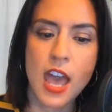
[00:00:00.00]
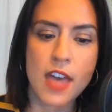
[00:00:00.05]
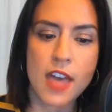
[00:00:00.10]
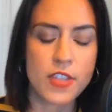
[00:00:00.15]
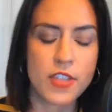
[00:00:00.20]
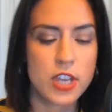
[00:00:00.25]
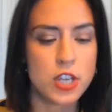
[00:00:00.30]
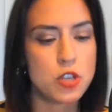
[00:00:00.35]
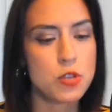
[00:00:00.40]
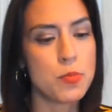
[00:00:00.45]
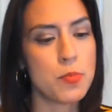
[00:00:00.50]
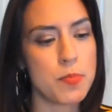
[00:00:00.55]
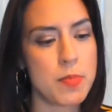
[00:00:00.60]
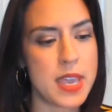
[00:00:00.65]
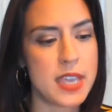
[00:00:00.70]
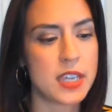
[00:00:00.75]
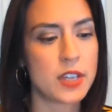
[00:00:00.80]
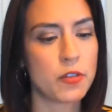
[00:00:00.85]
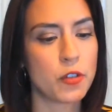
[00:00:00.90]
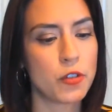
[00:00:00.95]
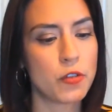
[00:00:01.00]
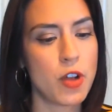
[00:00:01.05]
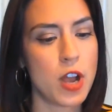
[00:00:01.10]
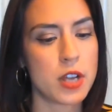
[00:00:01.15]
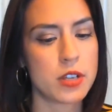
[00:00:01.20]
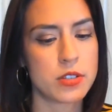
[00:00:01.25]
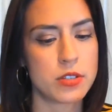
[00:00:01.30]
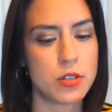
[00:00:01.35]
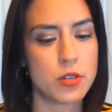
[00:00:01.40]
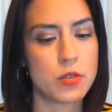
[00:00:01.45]
and then you make it for
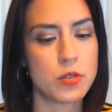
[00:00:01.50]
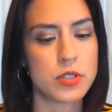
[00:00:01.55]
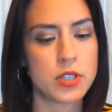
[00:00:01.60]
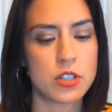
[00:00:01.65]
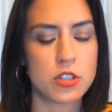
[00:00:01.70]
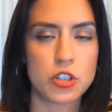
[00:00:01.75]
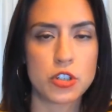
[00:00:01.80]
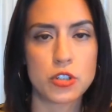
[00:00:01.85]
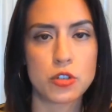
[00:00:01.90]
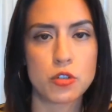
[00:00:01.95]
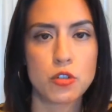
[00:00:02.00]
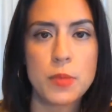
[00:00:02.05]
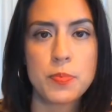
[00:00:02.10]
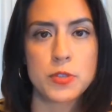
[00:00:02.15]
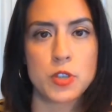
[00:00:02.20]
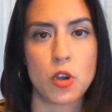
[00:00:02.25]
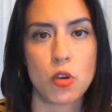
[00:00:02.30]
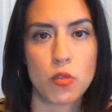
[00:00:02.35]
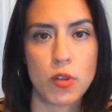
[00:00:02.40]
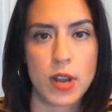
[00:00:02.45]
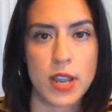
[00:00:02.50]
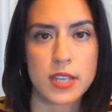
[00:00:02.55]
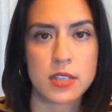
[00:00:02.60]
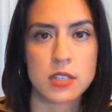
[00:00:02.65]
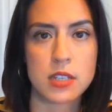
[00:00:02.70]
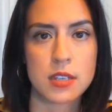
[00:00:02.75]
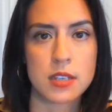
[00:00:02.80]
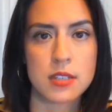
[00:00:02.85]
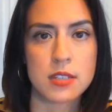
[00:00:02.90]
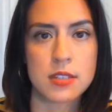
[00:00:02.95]
Fox News and it's just crypto
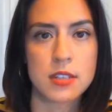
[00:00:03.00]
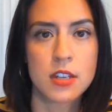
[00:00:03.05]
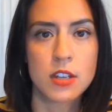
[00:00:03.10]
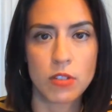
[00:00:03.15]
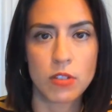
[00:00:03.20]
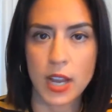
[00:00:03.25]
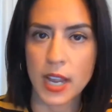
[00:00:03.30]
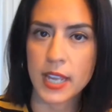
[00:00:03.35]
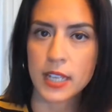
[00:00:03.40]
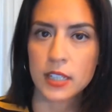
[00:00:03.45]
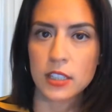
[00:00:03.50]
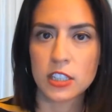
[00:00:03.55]
racist, right?